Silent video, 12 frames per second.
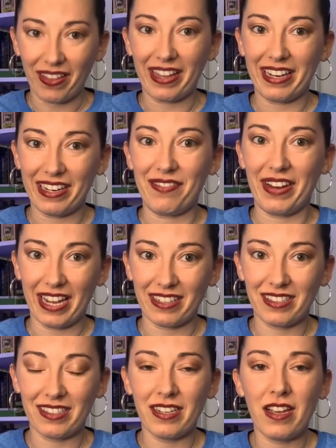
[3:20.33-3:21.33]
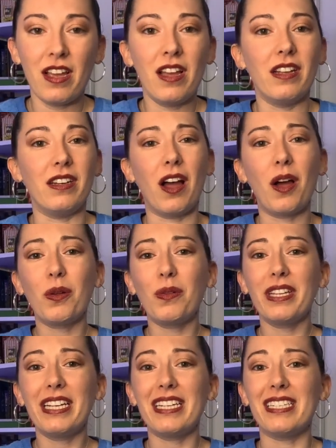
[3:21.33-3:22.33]
in advance. Not
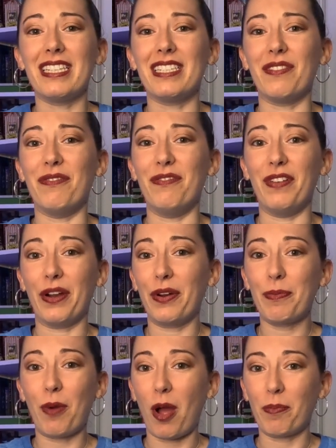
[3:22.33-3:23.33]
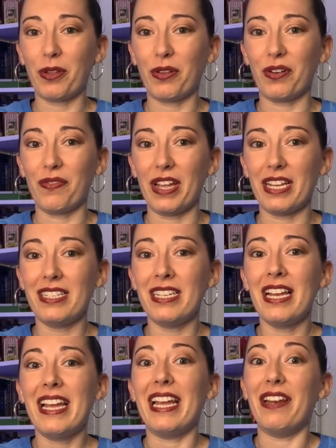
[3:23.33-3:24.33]
only is this a very popular event
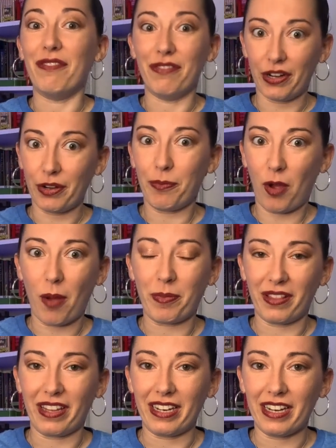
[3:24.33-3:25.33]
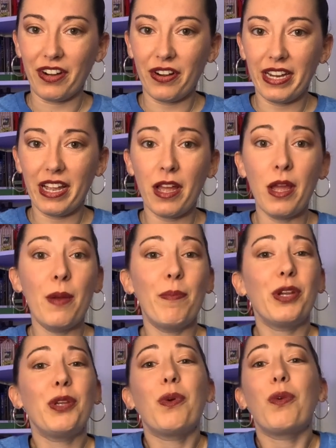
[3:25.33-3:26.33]
in a very populated area,
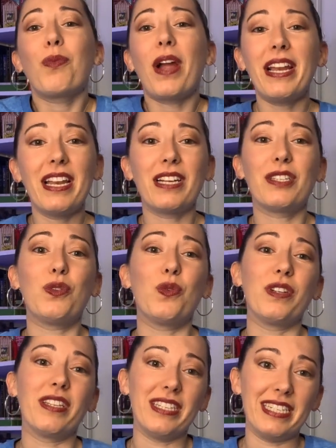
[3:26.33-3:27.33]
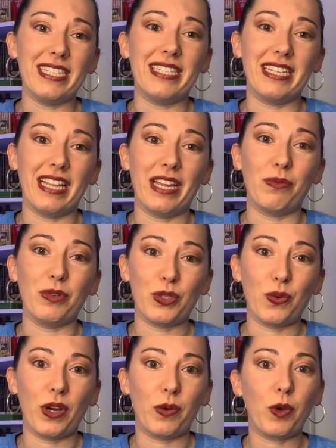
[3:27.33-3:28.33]
but you are right next door to the Disneyland
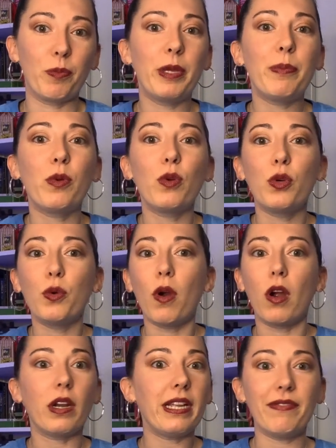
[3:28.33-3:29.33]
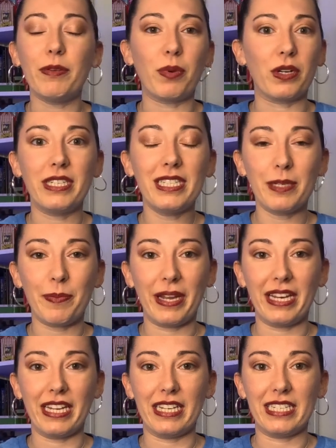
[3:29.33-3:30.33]
Resort, where people who aren't even
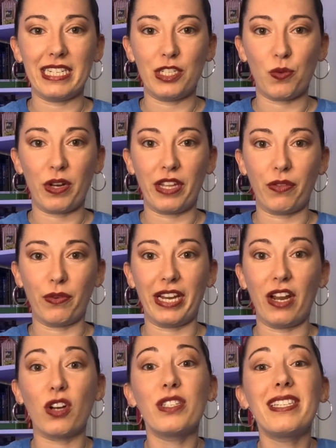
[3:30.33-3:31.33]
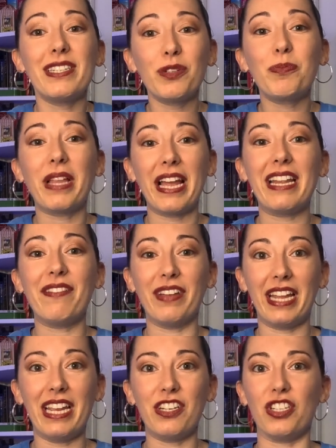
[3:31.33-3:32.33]
participating in D23 are still planning
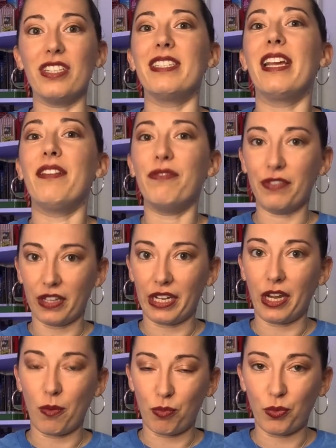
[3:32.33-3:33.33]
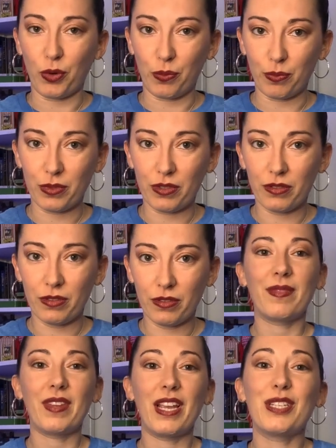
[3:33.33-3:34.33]
vacations and filling up rooms.
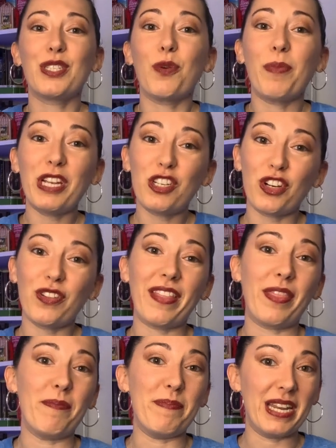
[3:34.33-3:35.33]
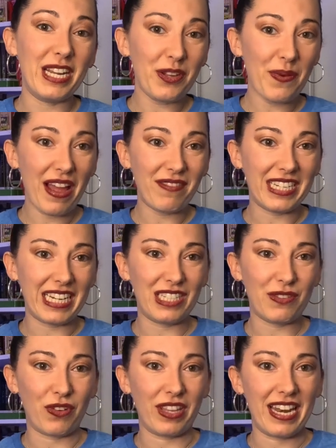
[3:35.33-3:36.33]
So make sure that the minute you have
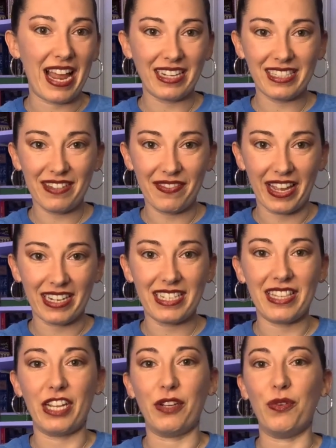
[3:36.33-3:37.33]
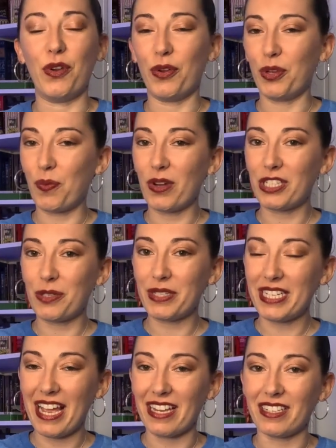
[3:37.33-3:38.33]
dates for the next event that you know you want to
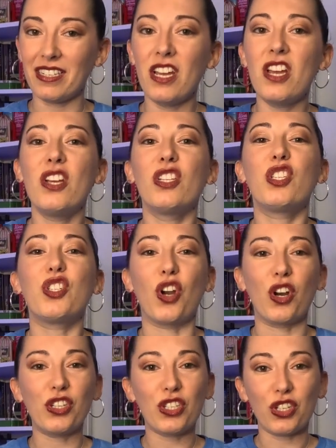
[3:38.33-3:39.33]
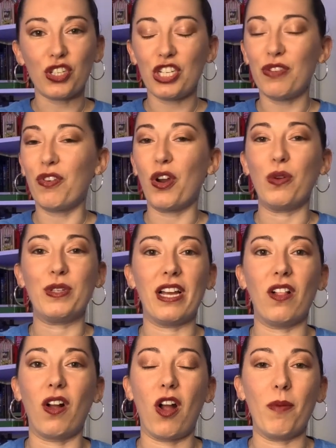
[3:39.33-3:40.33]
attend, start searching for
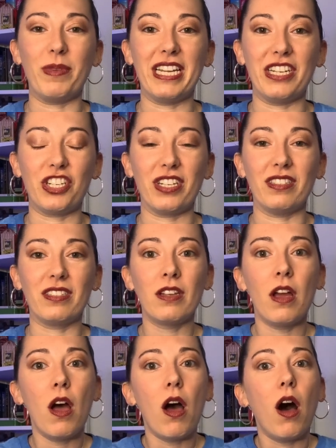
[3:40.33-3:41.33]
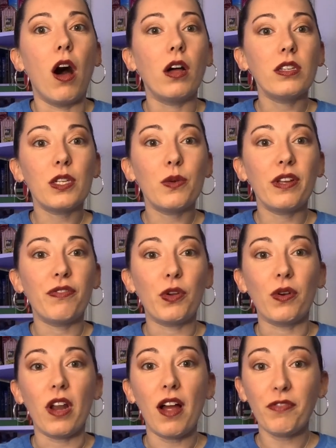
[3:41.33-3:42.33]
hotel accommodations. Also, if
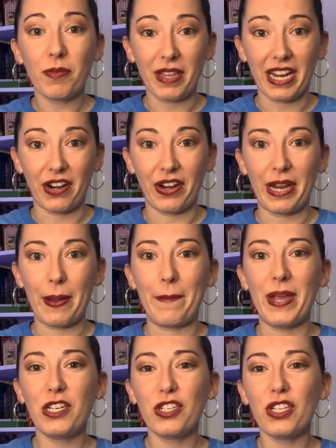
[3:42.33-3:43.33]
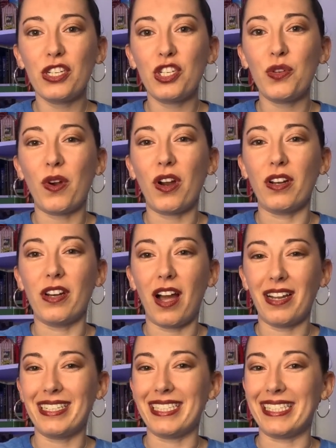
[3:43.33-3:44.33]
you are not from the area, make sure that you are
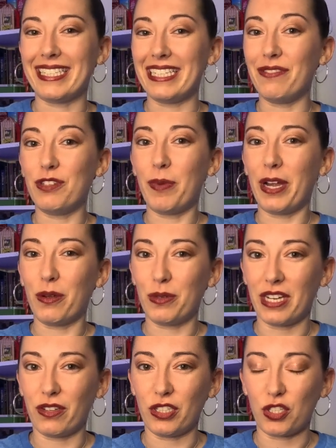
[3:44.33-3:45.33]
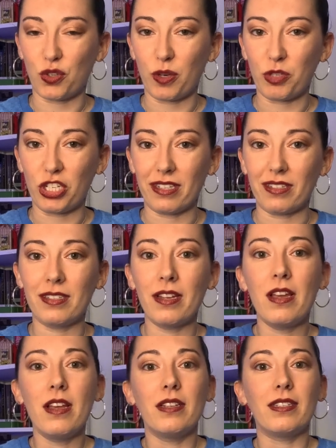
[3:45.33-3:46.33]
not deceived by hotel descriptions.
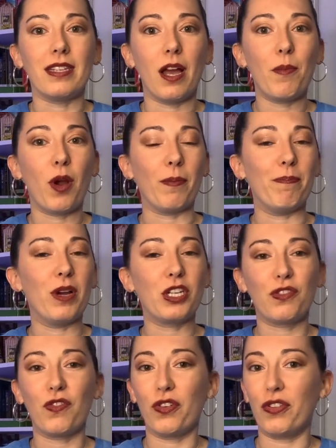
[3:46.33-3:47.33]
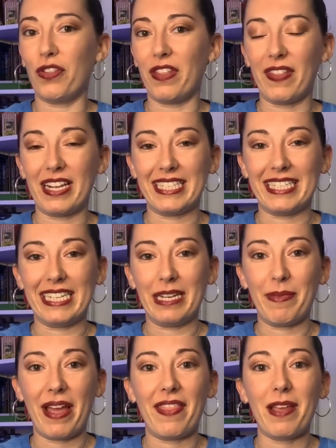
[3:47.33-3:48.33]
Some are much further than they
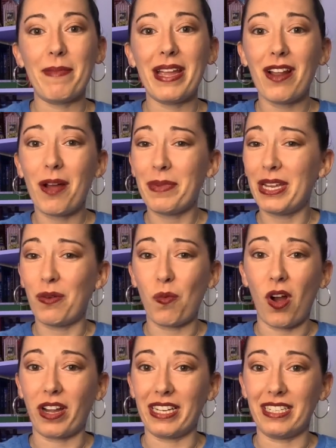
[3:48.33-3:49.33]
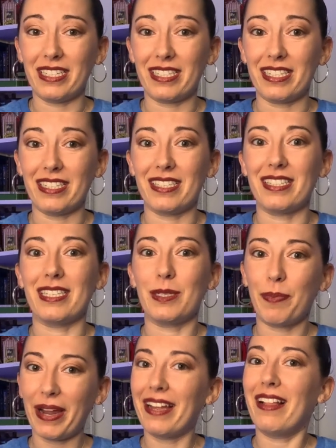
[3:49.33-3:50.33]
seem, and they may not be in walking distance
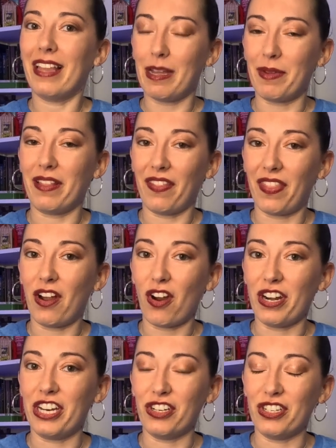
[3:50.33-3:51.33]
despite claiming that they are near